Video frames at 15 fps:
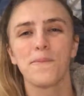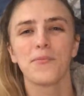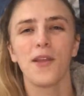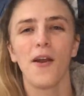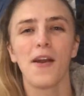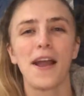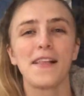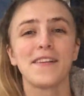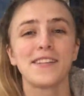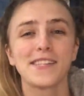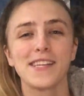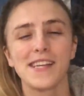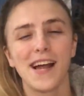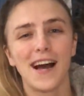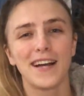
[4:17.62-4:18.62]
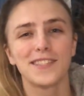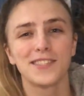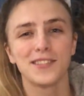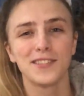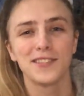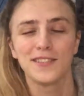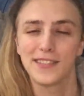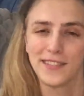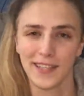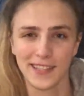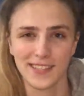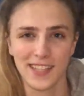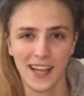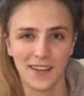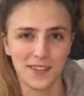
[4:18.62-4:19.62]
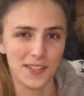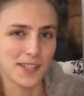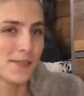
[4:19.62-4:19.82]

Alright, let's get on to the next calendar.